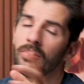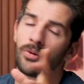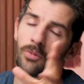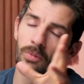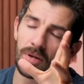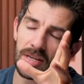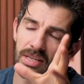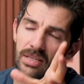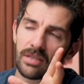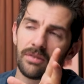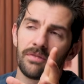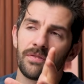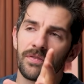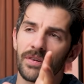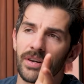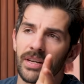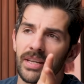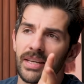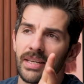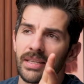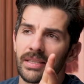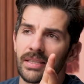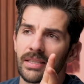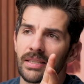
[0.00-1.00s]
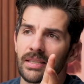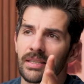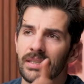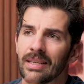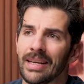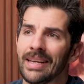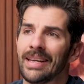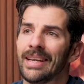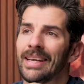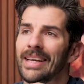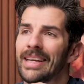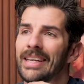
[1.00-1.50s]
reason for this
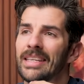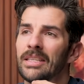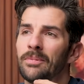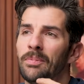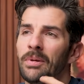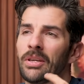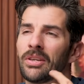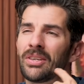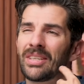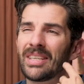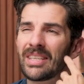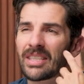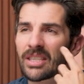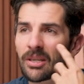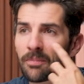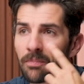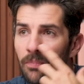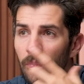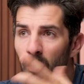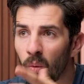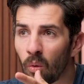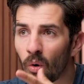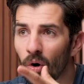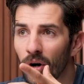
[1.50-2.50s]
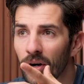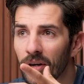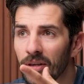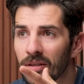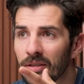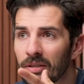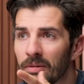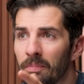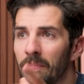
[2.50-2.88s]
is because it's important,